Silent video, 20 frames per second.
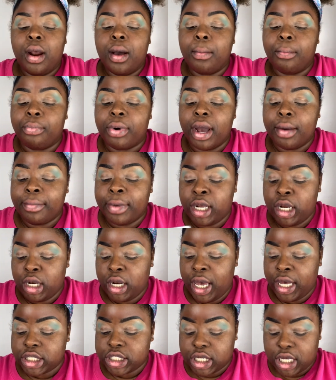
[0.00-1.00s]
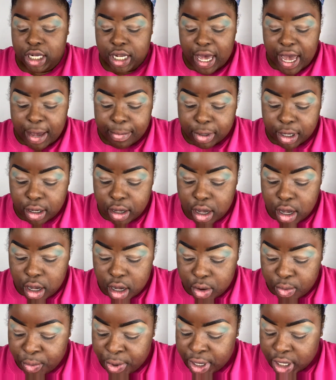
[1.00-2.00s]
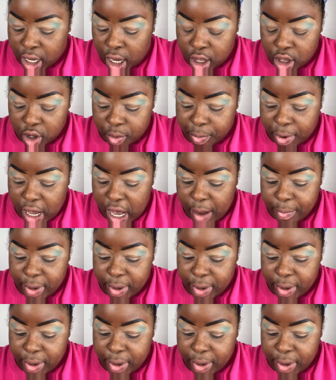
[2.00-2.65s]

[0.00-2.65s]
BRETMAN X Collab with ColourPop,